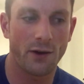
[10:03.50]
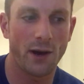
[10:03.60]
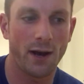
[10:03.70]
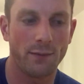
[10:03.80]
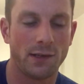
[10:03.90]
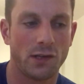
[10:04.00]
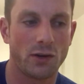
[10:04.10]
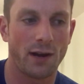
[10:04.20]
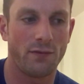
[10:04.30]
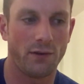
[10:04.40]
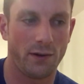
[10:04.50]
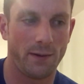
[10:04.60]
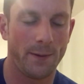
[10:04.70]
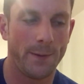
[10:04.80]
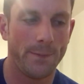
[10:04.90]
that will help to strengthen
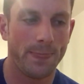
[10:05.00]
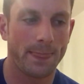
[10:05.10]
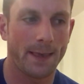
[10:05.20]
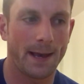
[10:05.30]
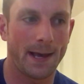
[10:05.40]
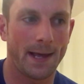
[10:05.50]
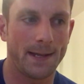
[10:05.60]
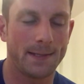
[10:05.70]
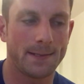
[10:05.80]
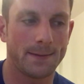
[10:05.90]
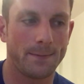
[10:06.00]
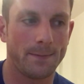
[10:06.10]
and